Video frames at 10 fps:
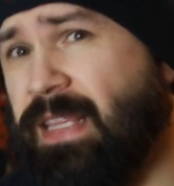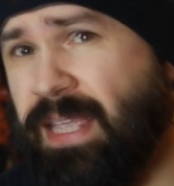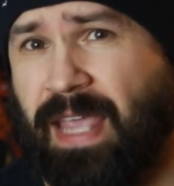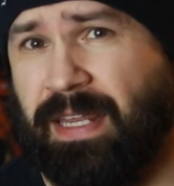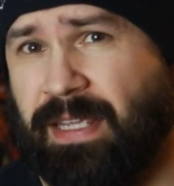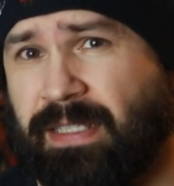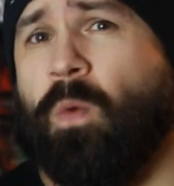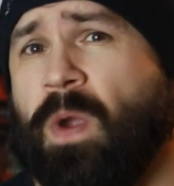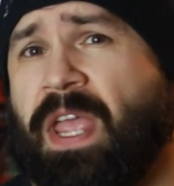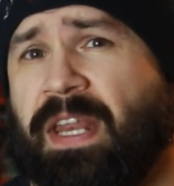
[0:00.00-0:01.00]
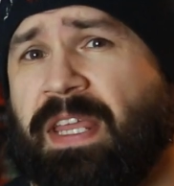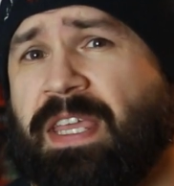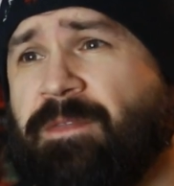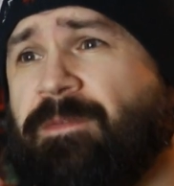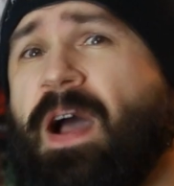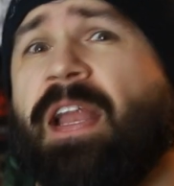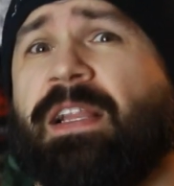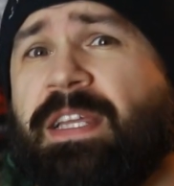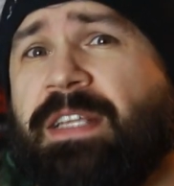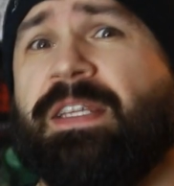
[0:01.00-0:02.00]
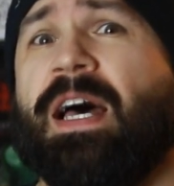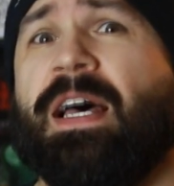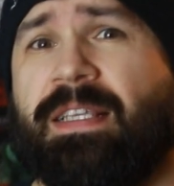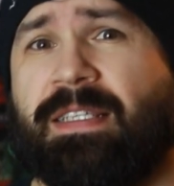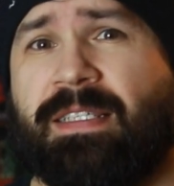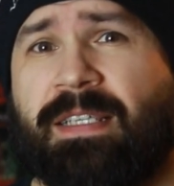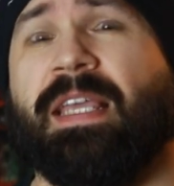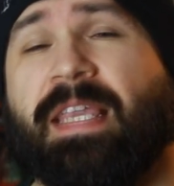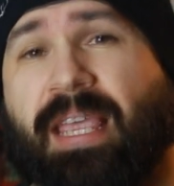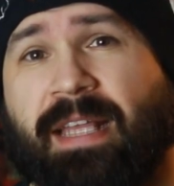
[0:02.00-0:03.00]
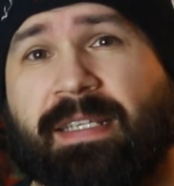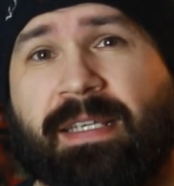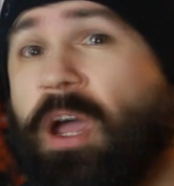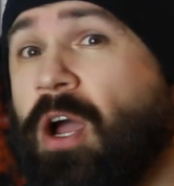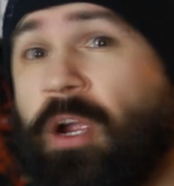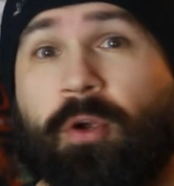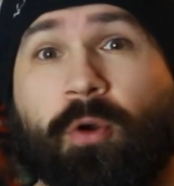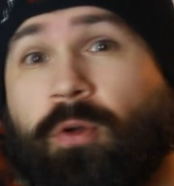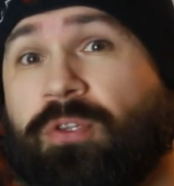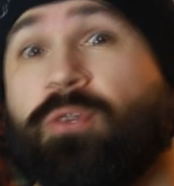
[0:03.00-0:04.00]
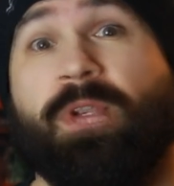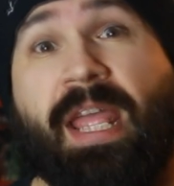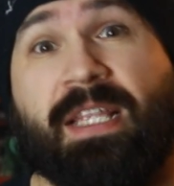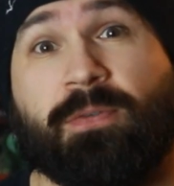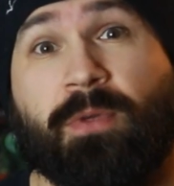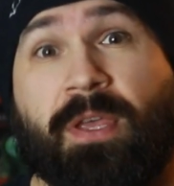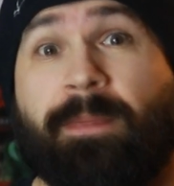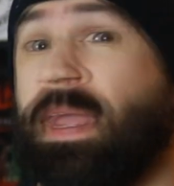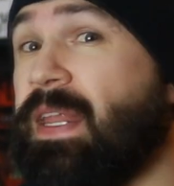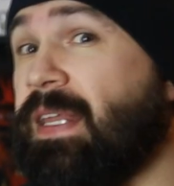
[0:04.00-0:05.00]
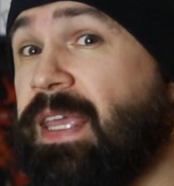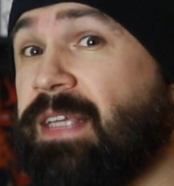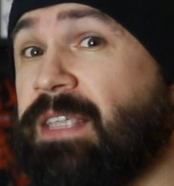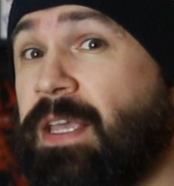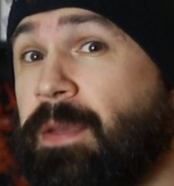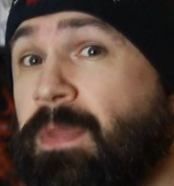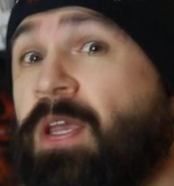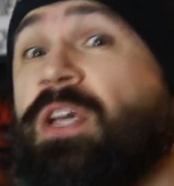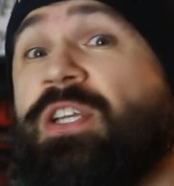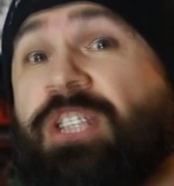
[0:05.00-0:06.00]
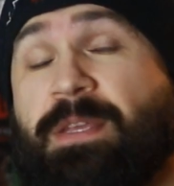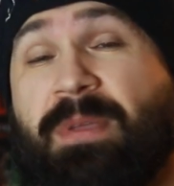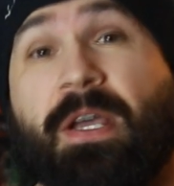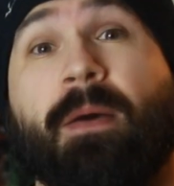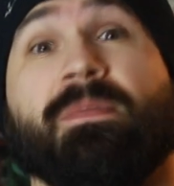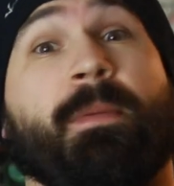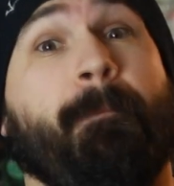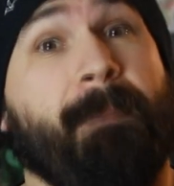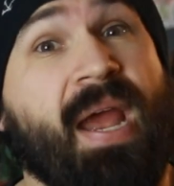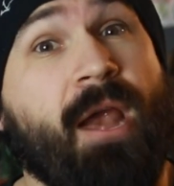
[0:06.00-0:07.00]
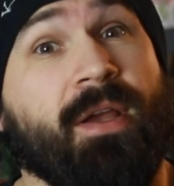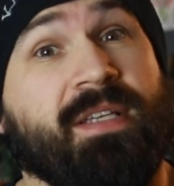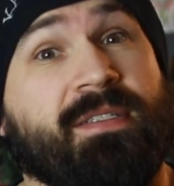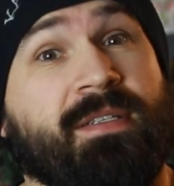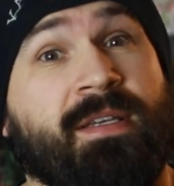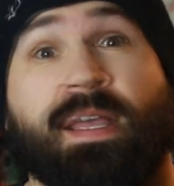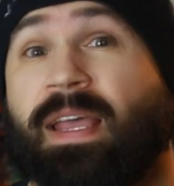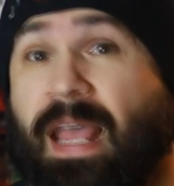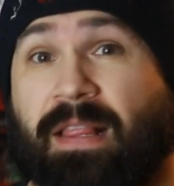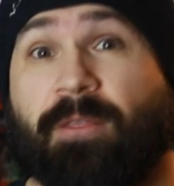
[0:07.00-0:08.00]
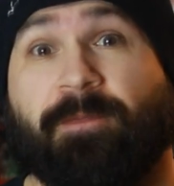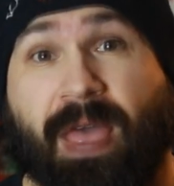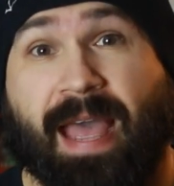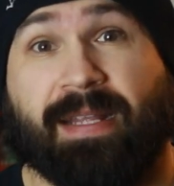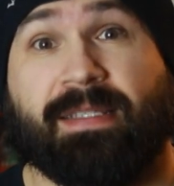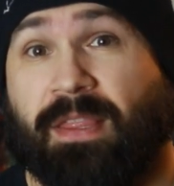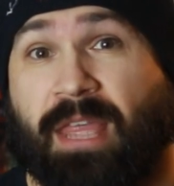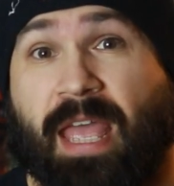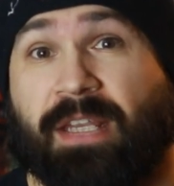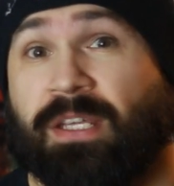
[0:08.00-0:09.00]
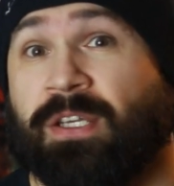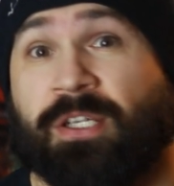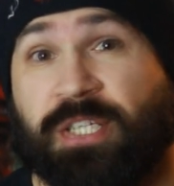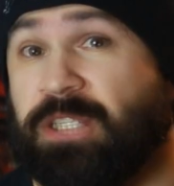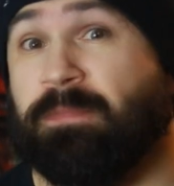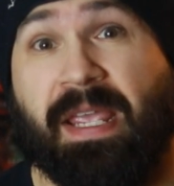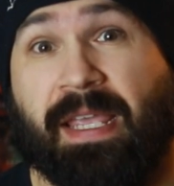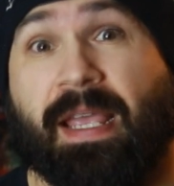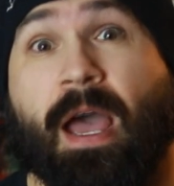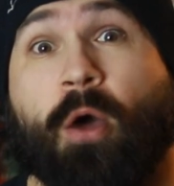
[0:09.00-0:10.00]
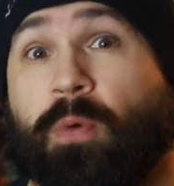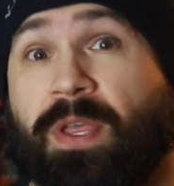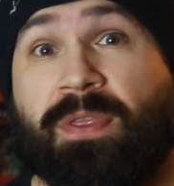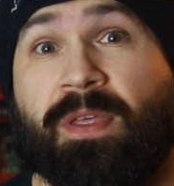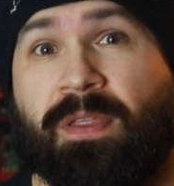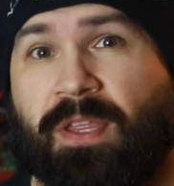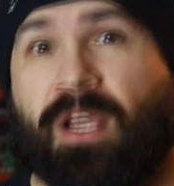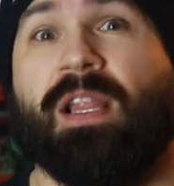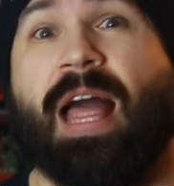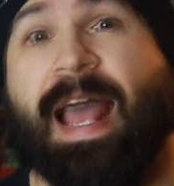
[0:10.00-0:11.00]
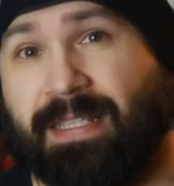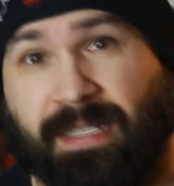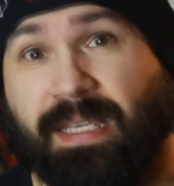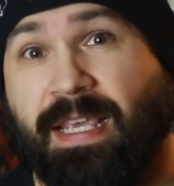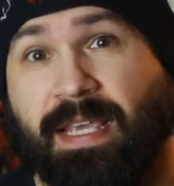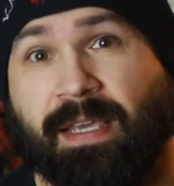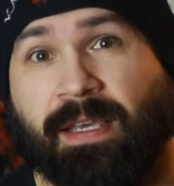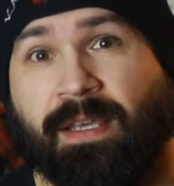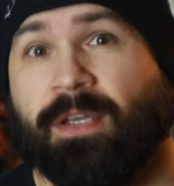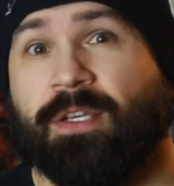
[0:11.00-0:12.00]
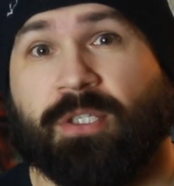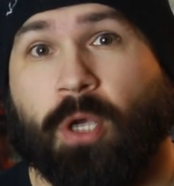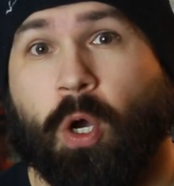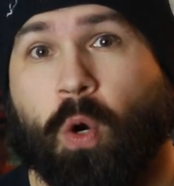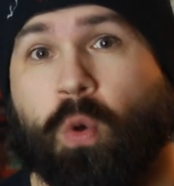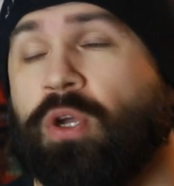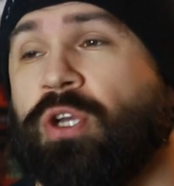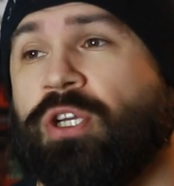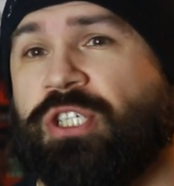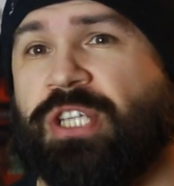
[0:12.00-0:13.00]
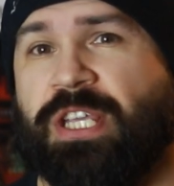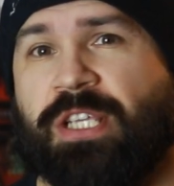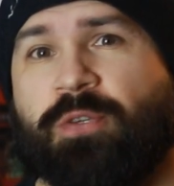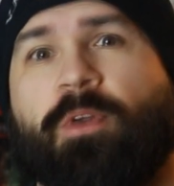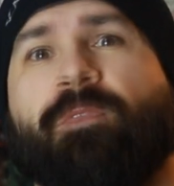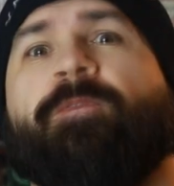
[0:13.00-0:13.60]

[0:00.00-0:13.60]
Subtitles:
in the 80s. When he finally does get a girl to dance with him and kiss him, she becomes embarrassed at the fact that she's making out with the class geek, so she sort